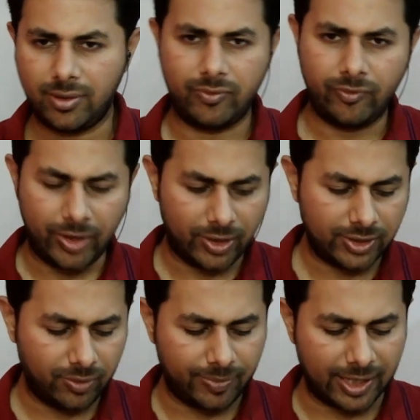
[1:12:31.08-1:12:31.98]
velocity
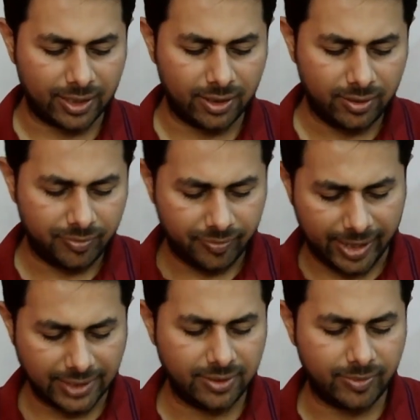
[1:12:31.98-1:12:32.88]
of particle
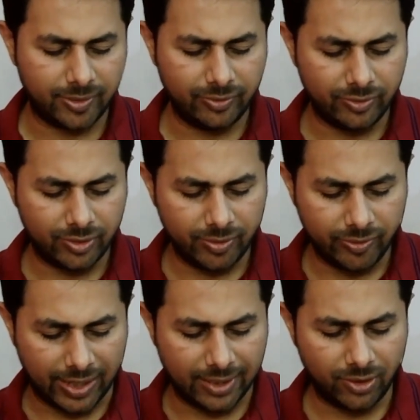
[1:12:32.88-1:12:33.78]
maximum would be
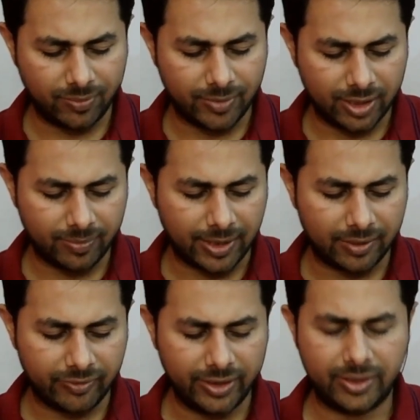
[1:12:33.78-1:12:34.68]
y naught multiplied
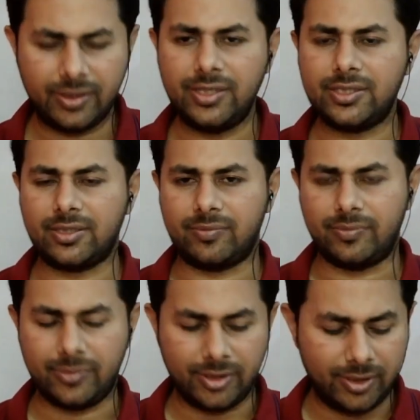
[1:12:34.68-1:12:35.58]
with this term,
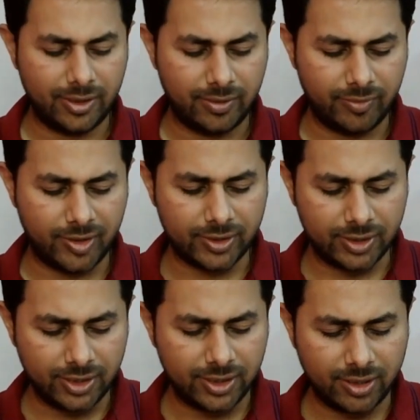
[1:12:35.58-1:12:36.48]
because
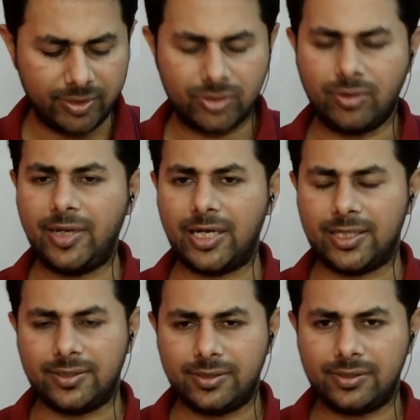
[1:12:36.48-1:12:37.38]
this term is omega,
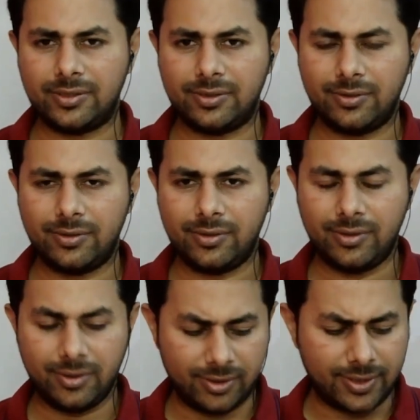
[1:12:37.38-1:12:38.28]

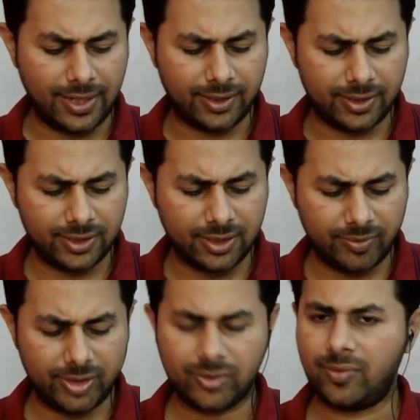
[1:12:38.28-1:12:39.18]
right? This term
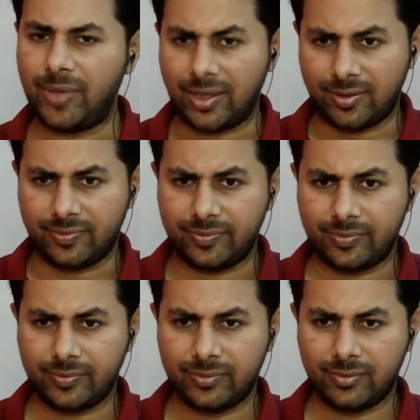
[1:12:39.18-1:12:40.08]
is omega,
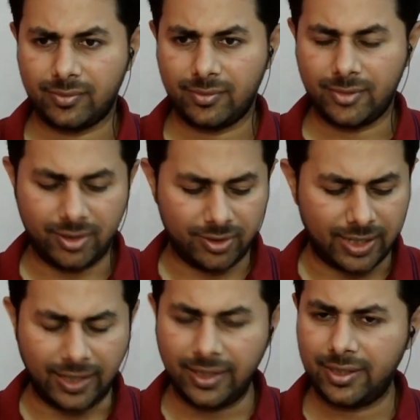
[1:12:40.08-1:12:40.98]

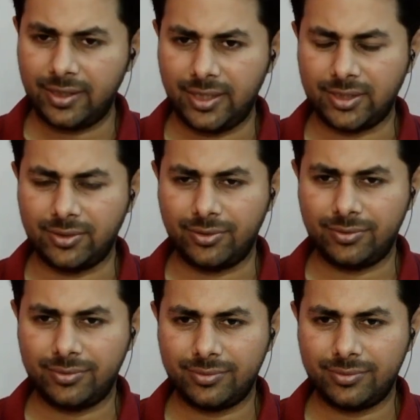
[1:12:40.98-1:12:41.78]
right? Yes, no?